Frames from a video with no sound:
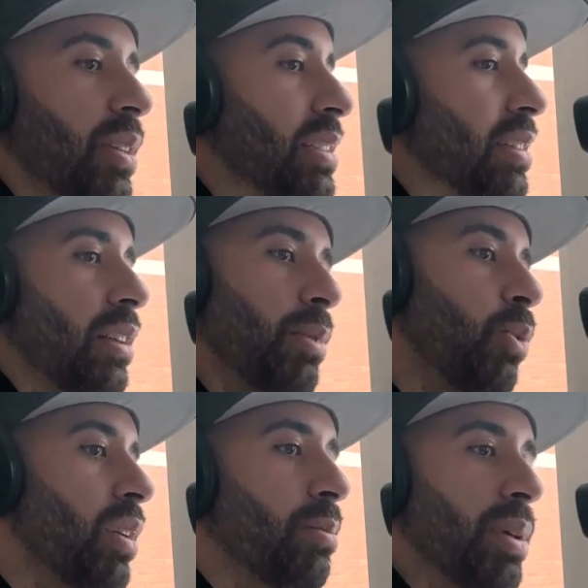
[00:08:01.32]
you, this is going to be
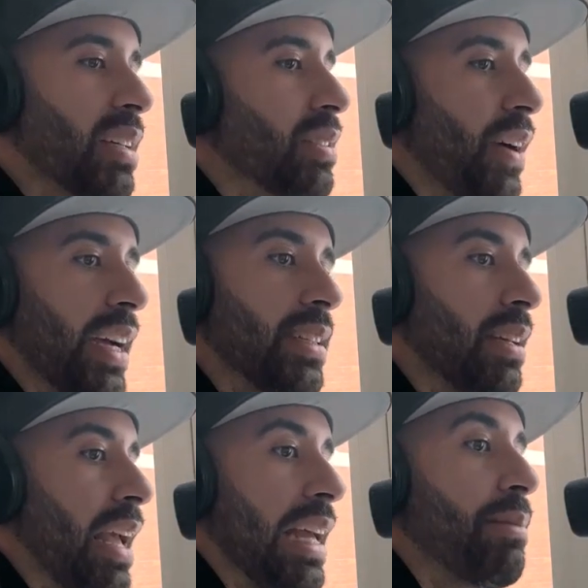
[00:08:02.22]
one of the biggest fights.
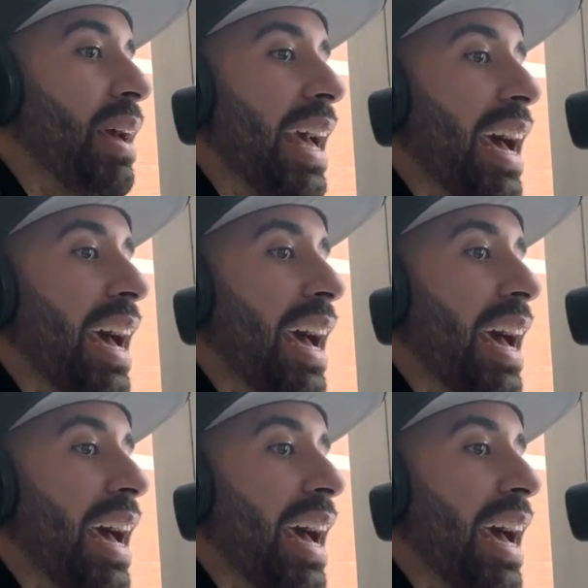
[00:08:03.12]
And it may